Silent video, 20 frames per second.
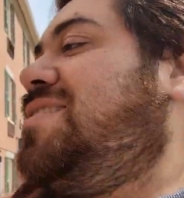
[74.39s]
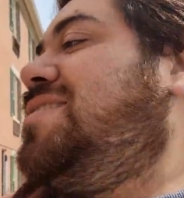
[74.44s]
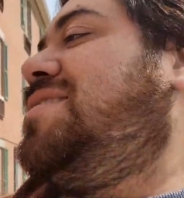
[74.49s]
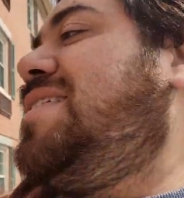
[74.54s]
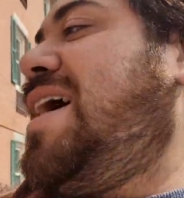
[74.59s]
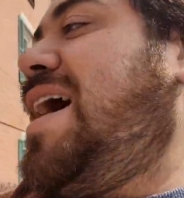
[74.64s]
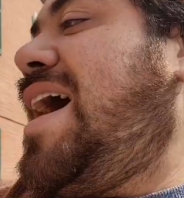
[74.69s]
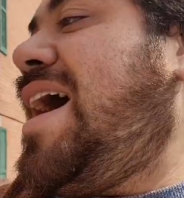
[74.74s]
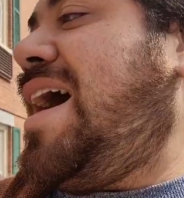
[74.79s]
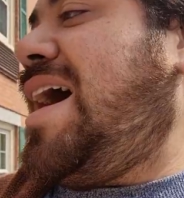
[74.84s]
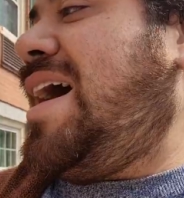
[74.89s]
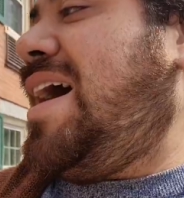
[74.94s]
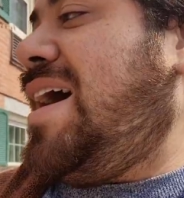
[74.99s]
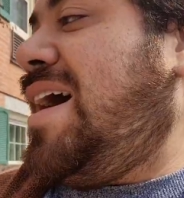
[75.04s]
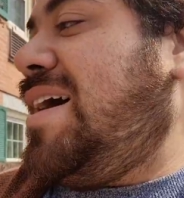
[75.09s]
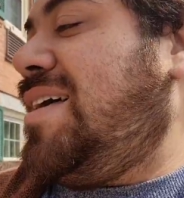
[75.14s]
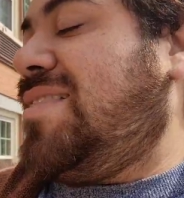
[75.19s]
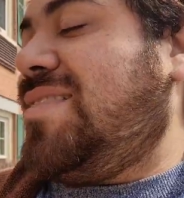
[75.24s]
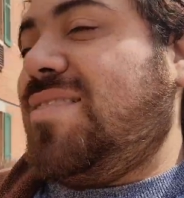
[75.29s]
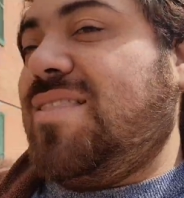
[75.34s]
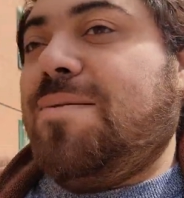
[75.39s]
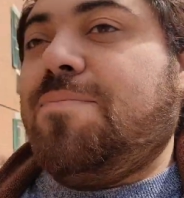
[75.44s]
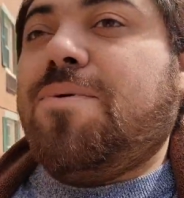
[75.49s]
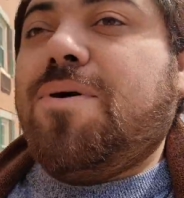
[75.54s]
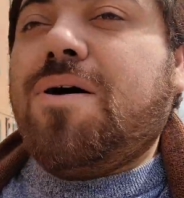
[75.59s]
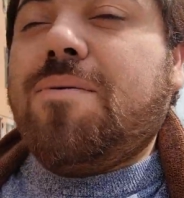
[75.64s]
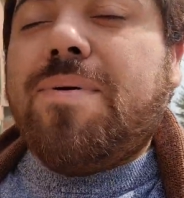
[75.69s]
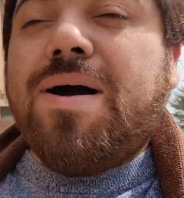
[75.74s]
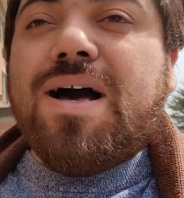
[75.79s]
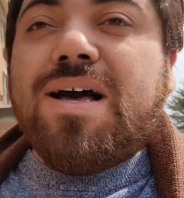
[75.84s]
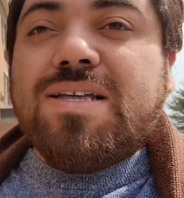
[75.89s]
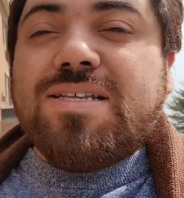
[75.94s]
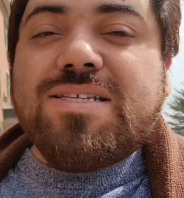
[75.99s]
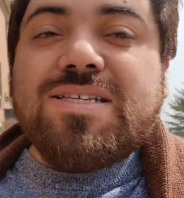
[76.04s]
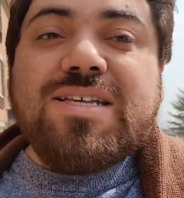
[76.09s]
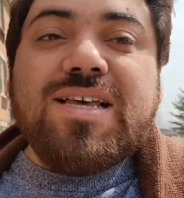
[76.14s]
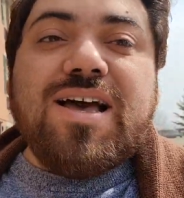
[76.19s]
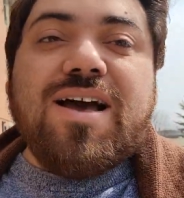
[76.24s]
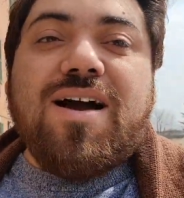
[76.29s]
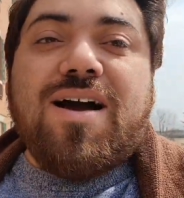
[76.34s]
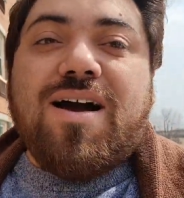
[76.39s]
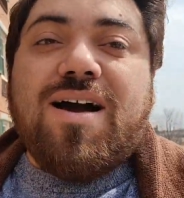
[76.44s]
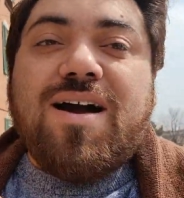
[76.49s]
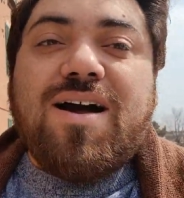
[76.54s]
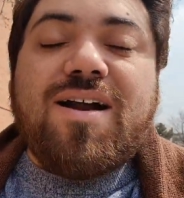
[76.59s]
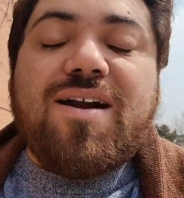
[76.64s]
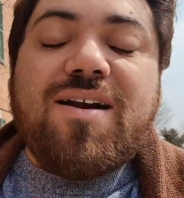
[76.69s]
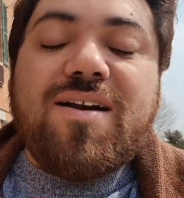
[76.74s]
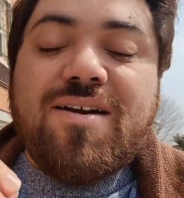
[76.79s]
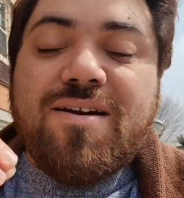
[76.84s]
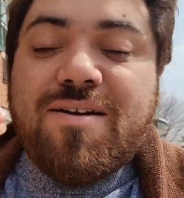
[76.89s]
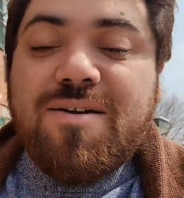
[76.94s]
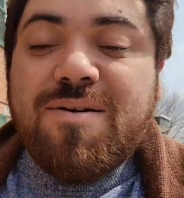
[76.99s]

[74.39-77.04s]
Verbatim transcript: that the bobas are